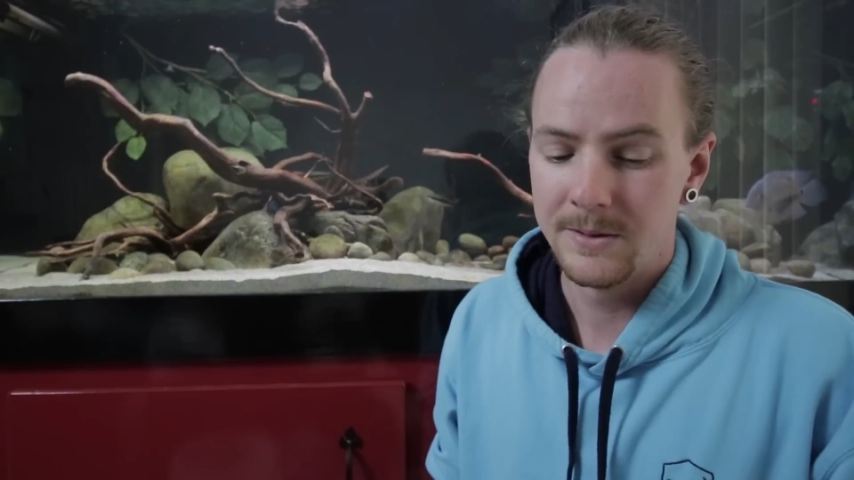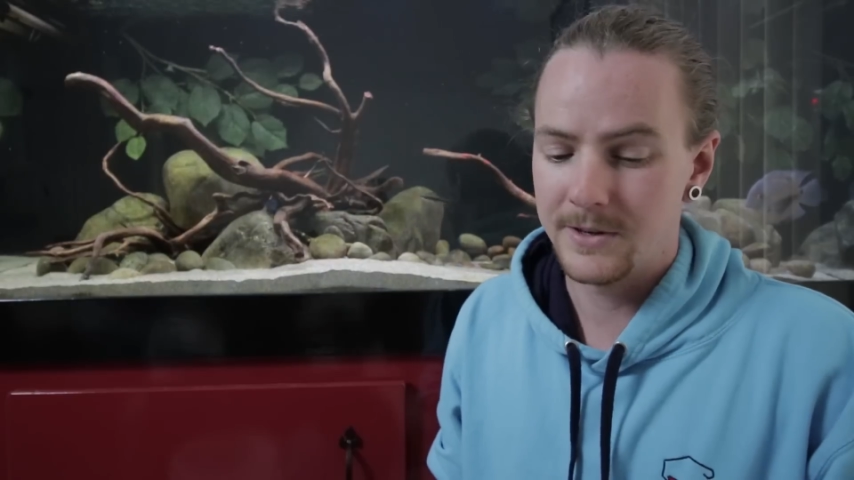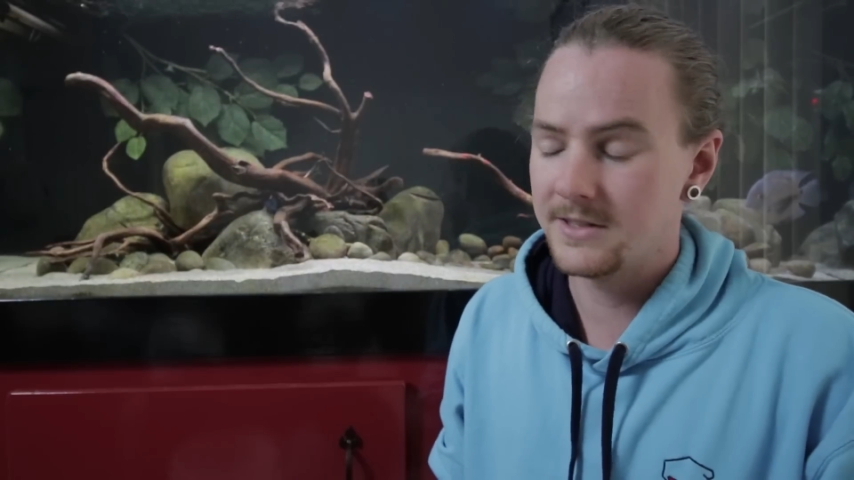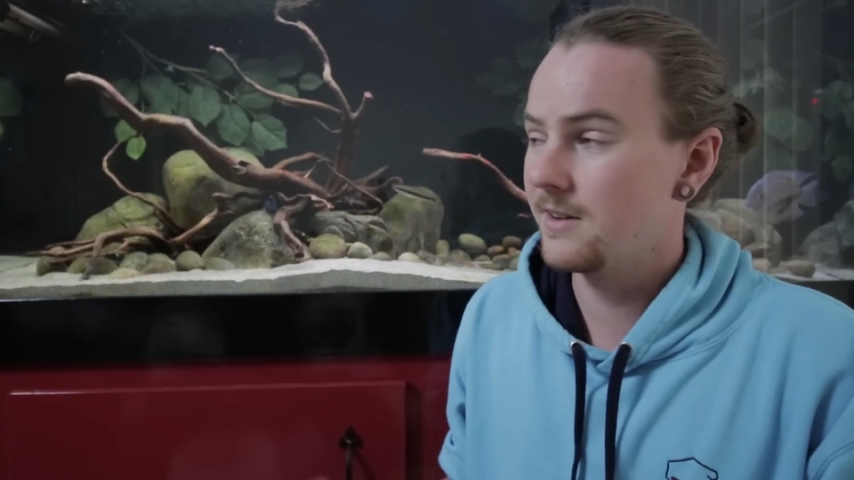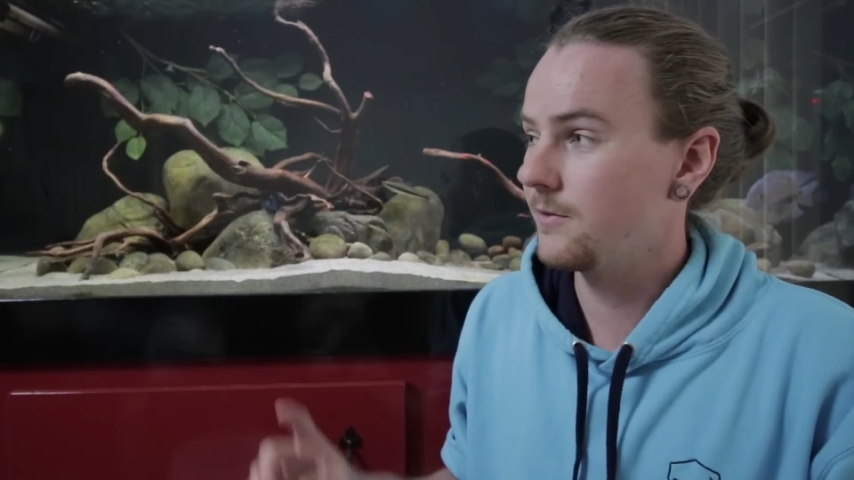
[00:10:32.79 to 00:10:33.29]

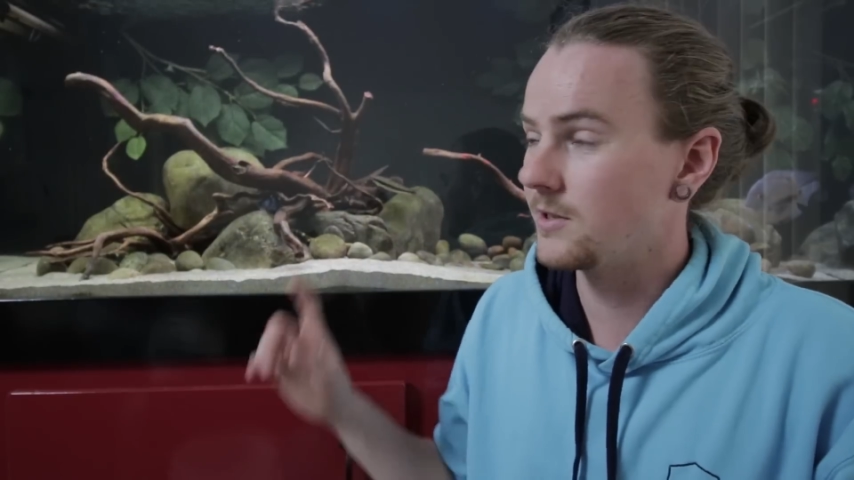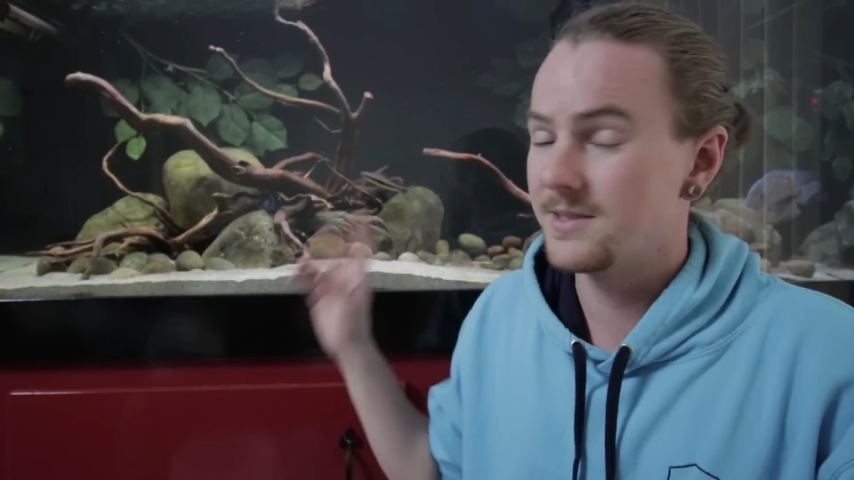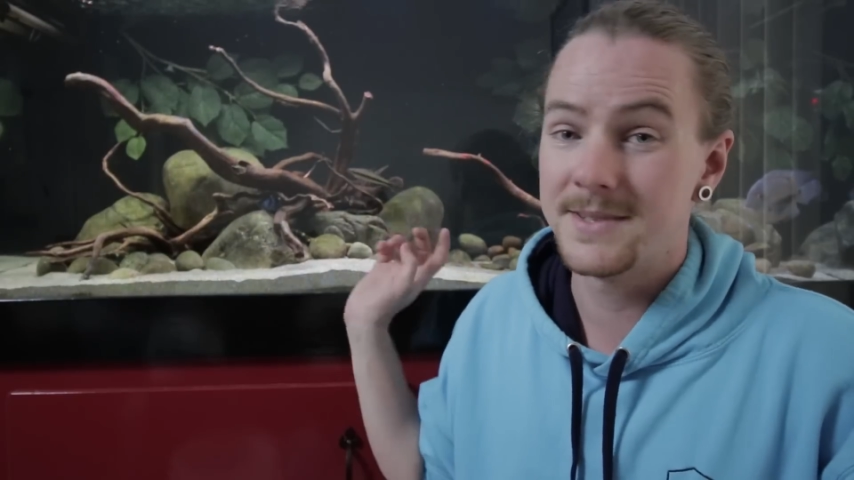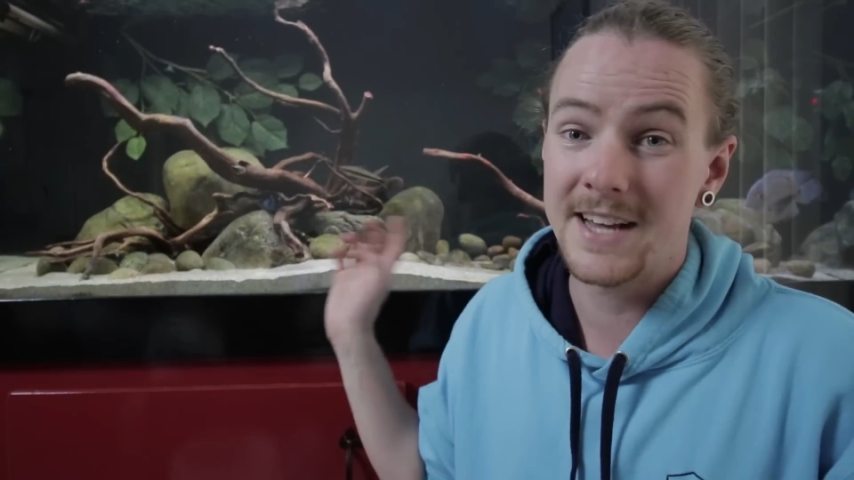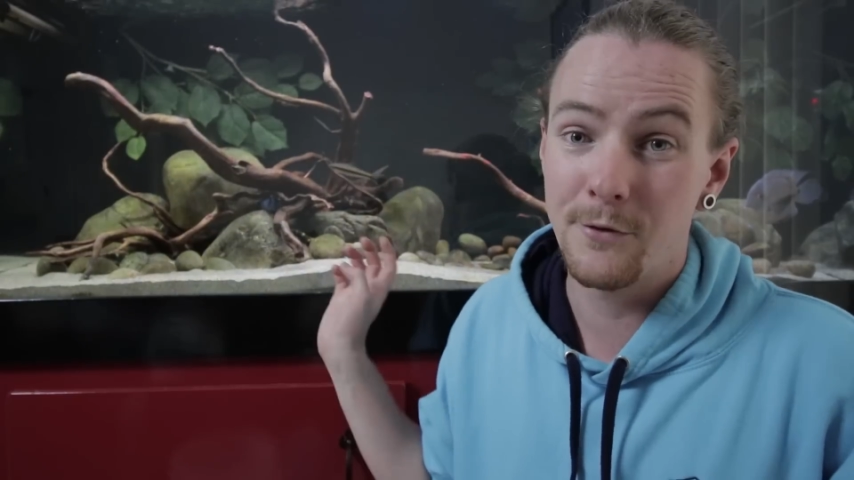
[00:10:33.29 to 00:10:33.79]
because I've got
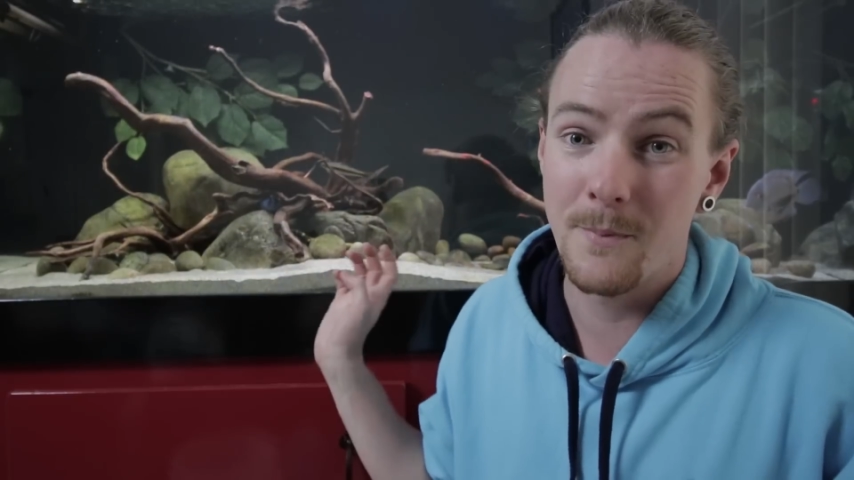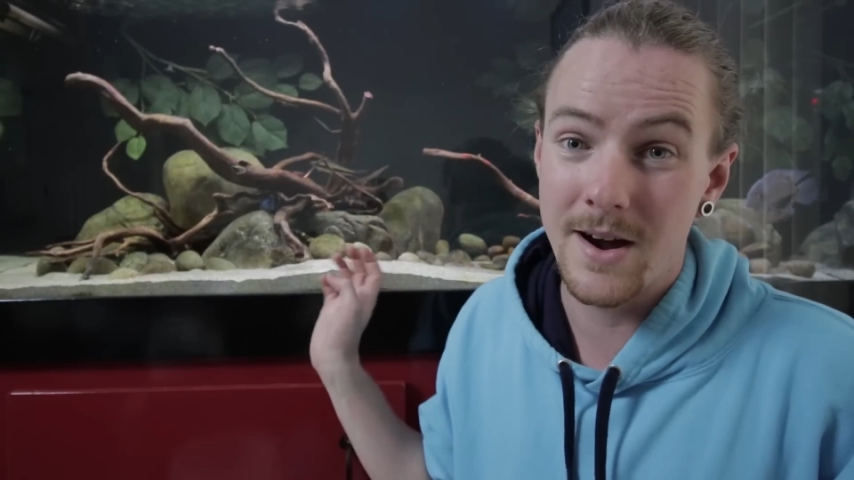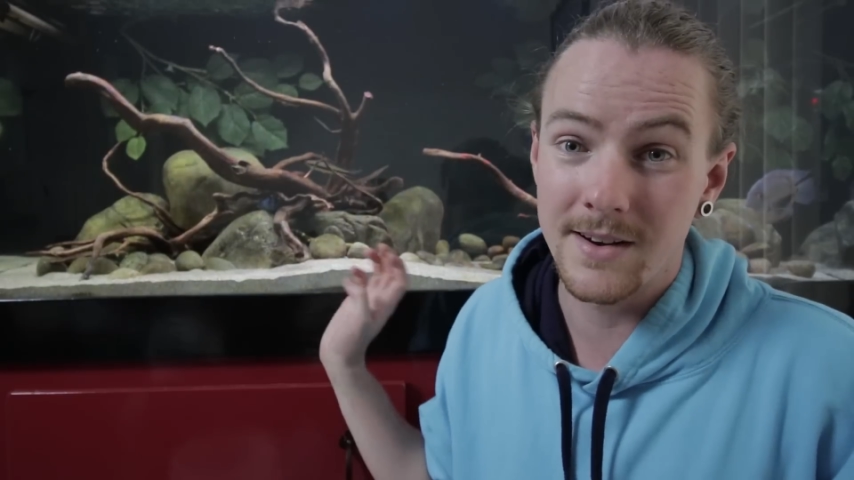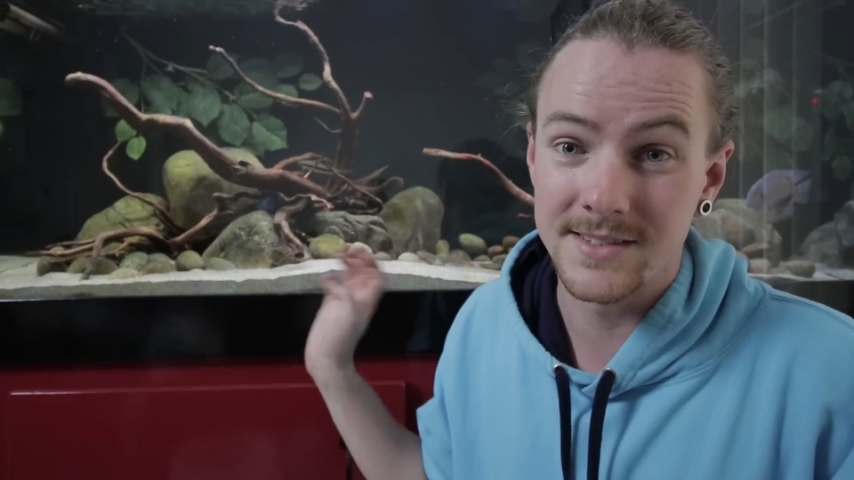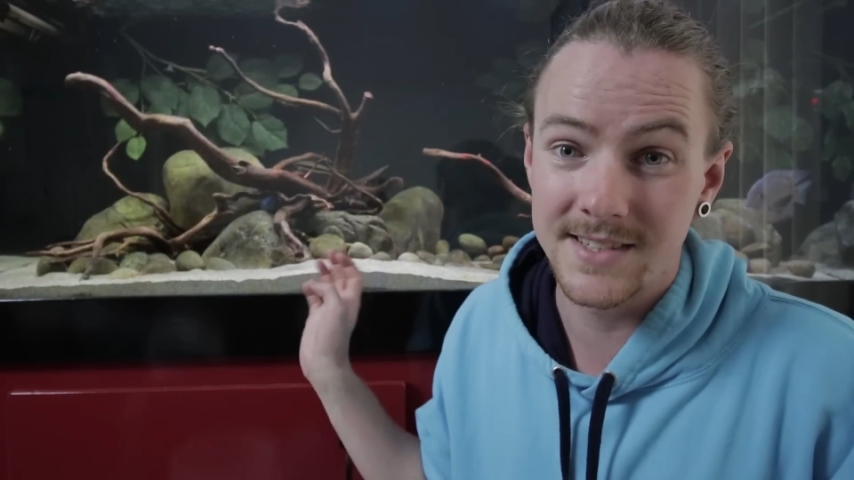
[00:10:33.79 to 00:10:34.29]
some South
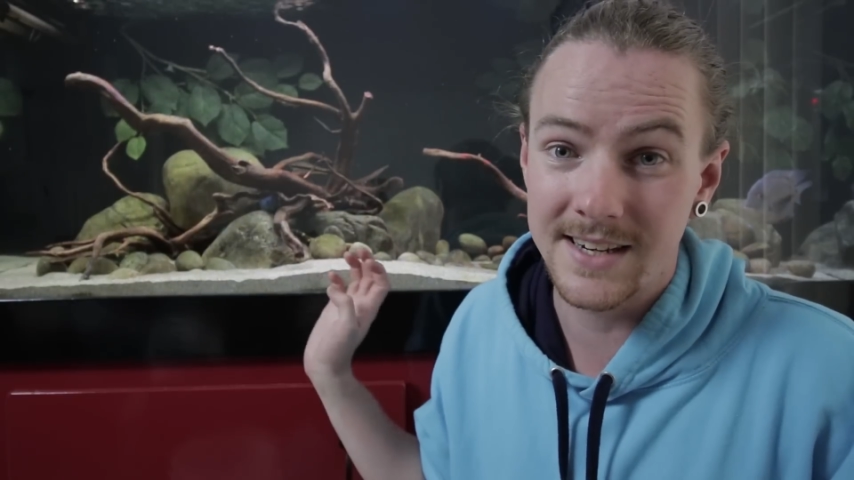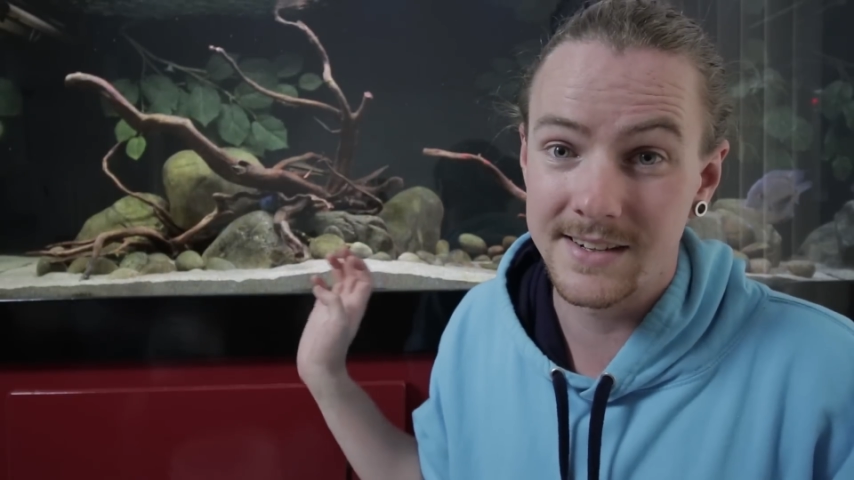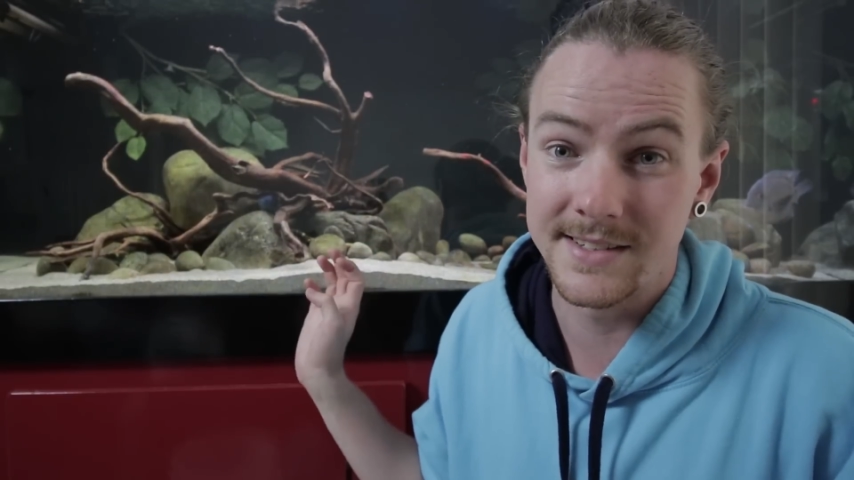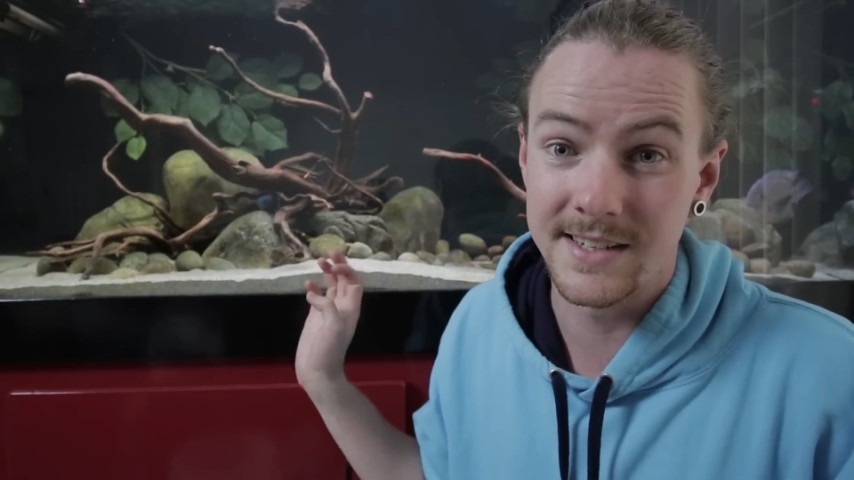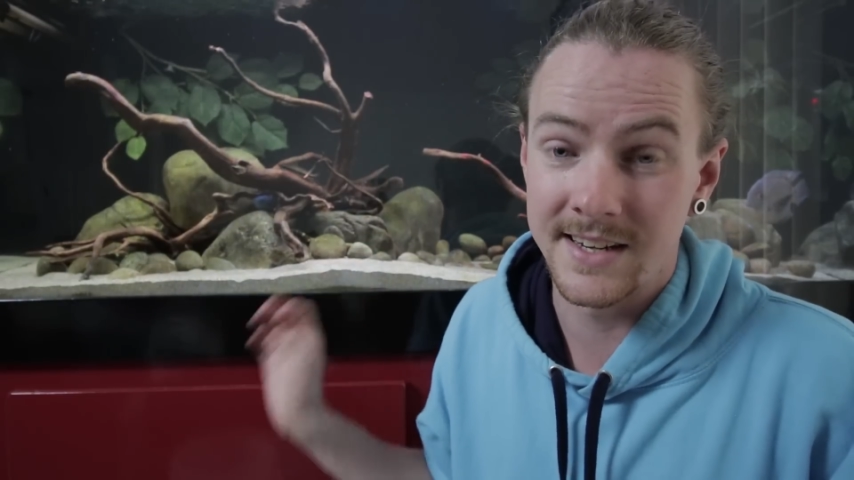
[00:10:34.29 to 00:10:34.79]
American
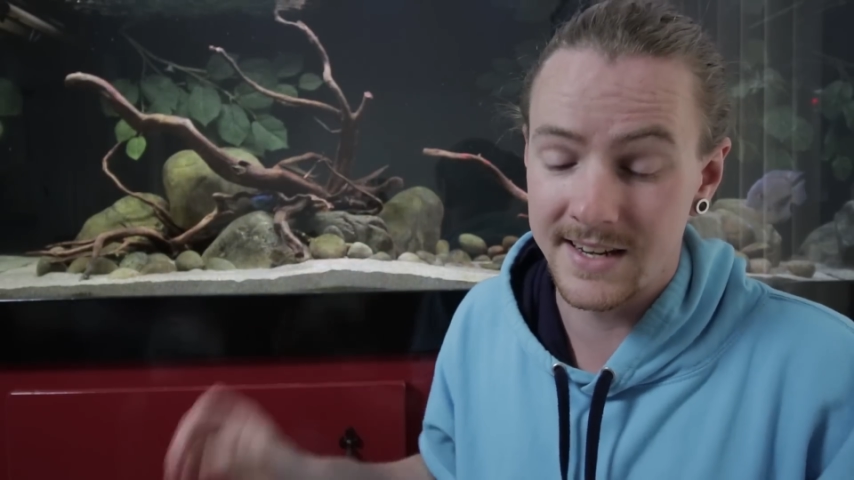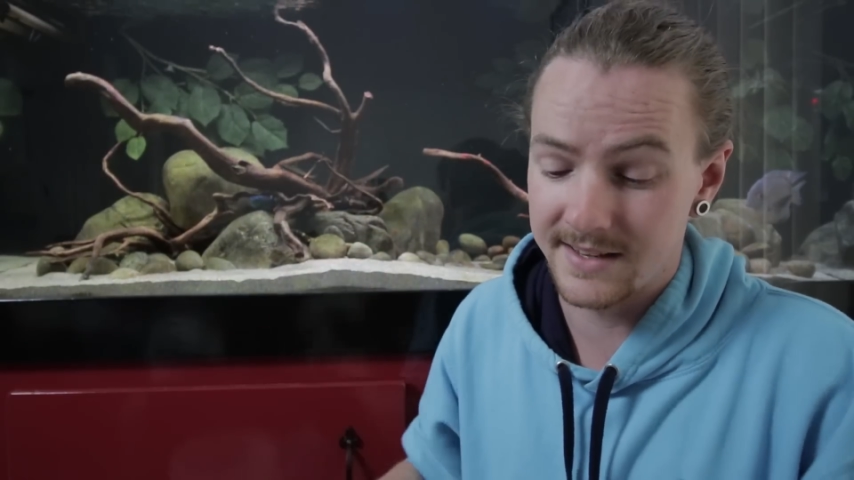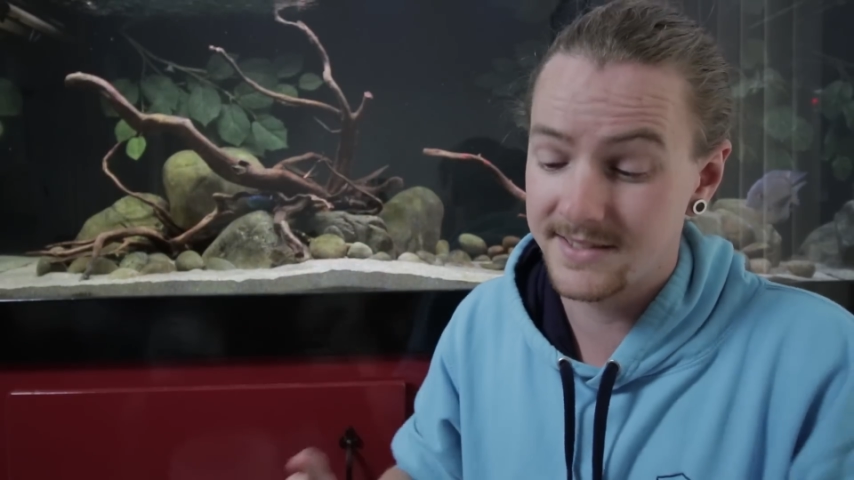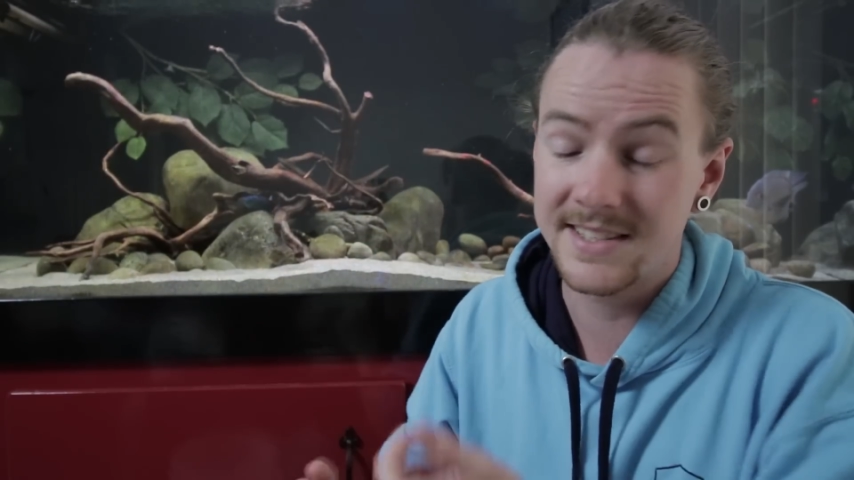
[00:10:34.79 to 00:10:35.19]
cichlids in here,